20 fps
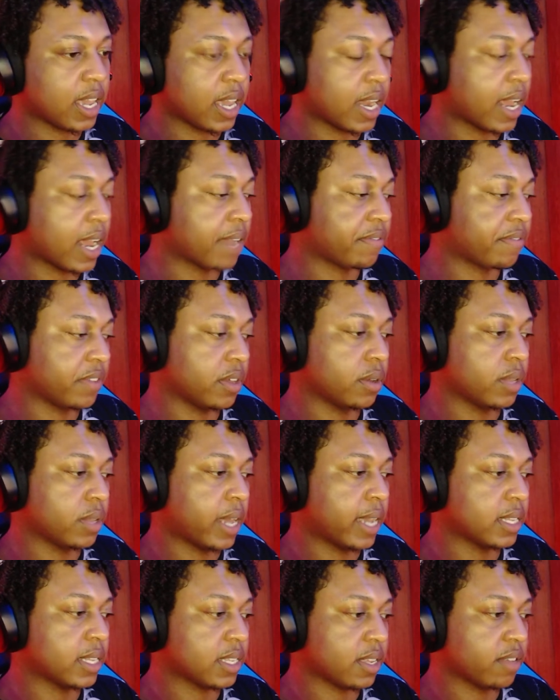and I feel
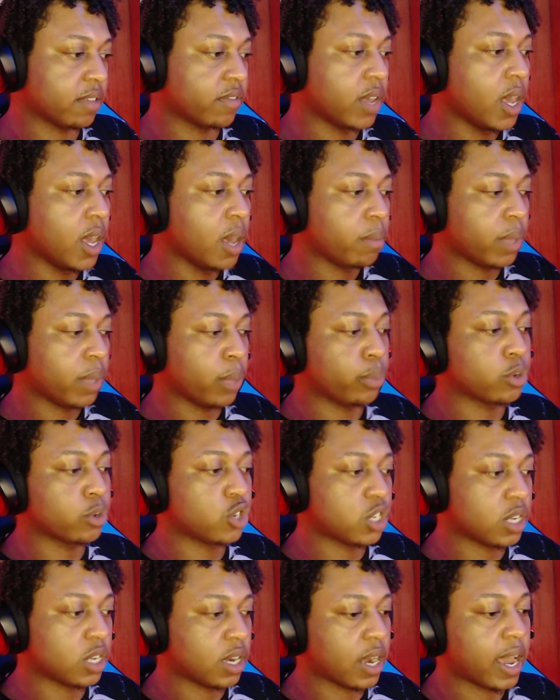as if people
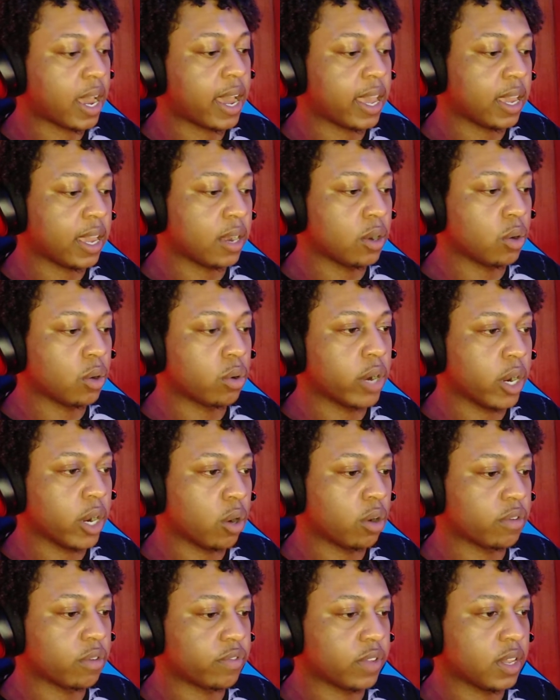should not ignore it
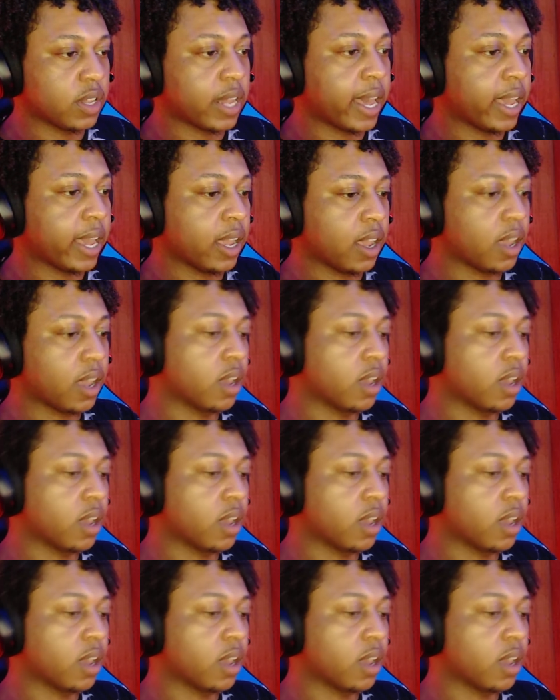or feel like,